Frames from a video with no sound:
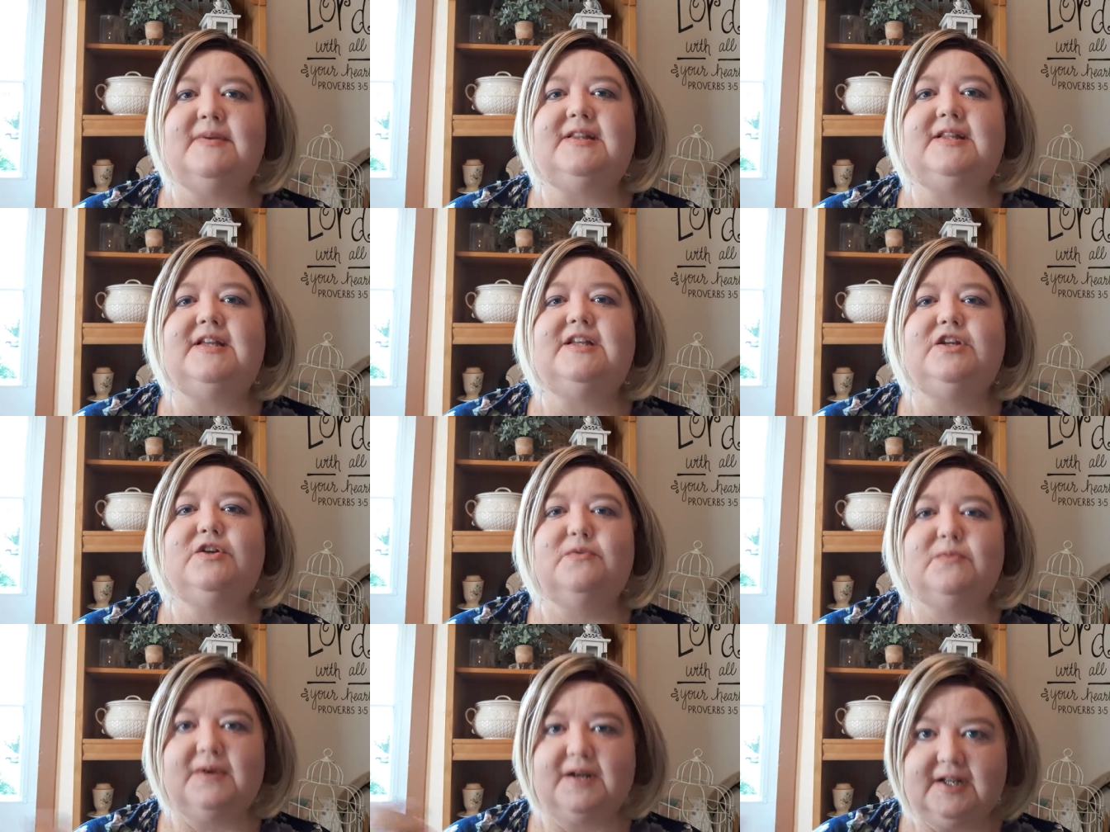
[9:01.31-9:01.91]
And then
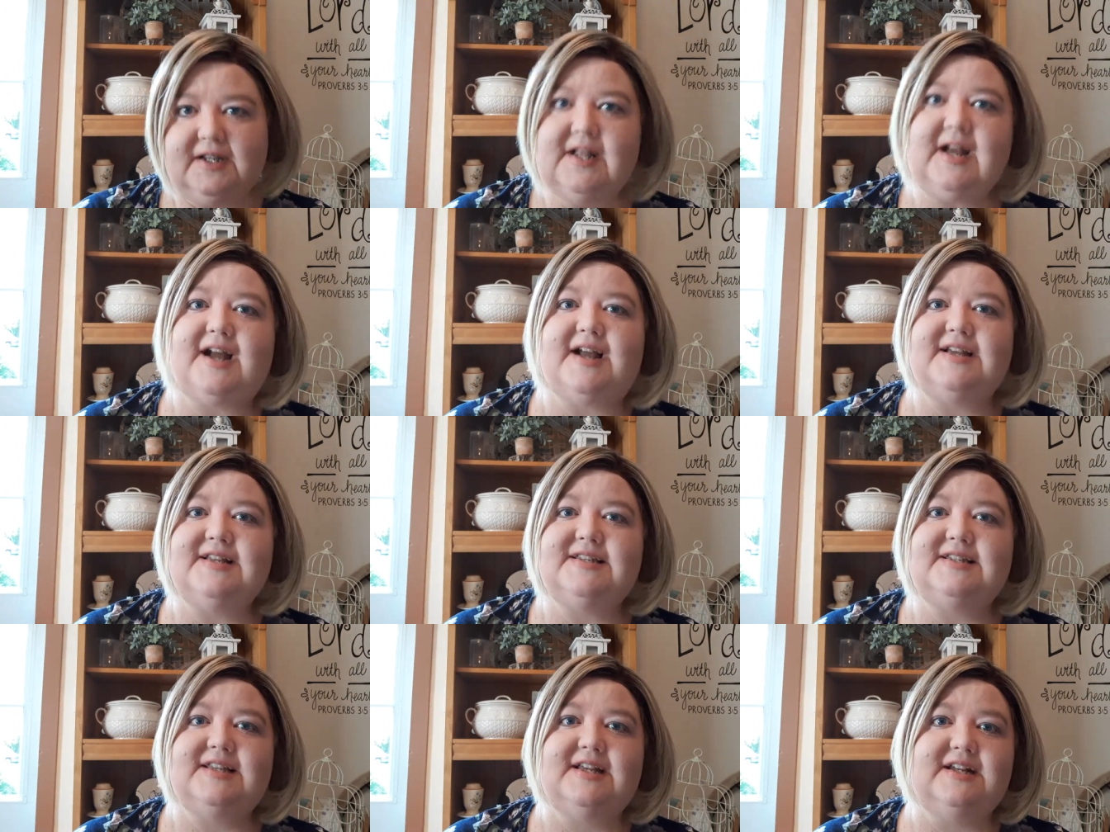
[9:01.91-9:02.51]
you
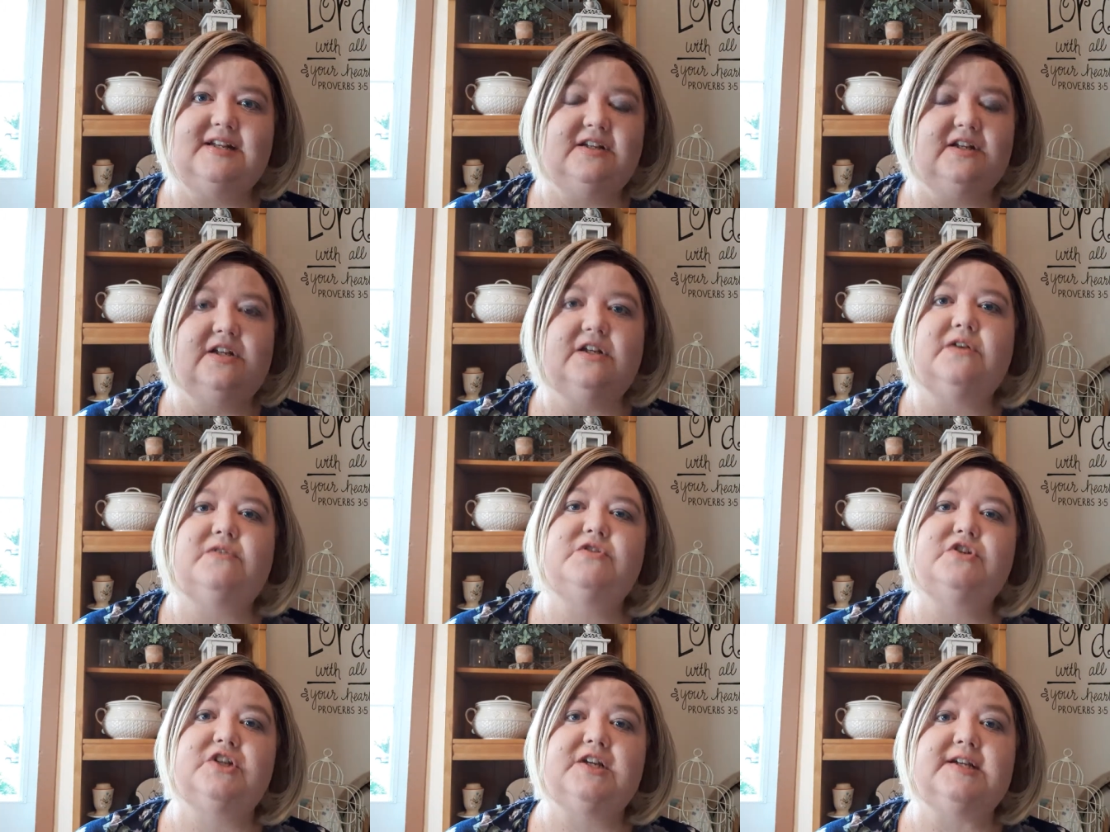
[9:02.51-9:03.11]
realize that, you
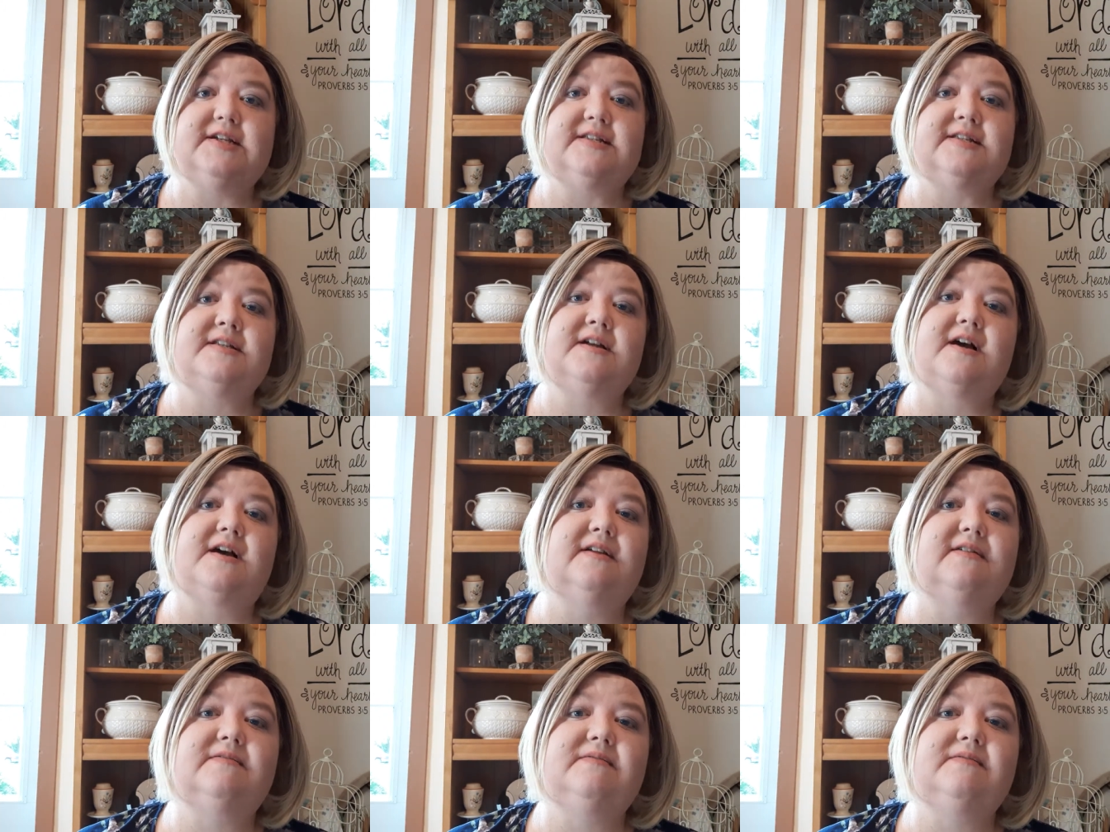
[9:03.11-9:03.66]
know, she is not,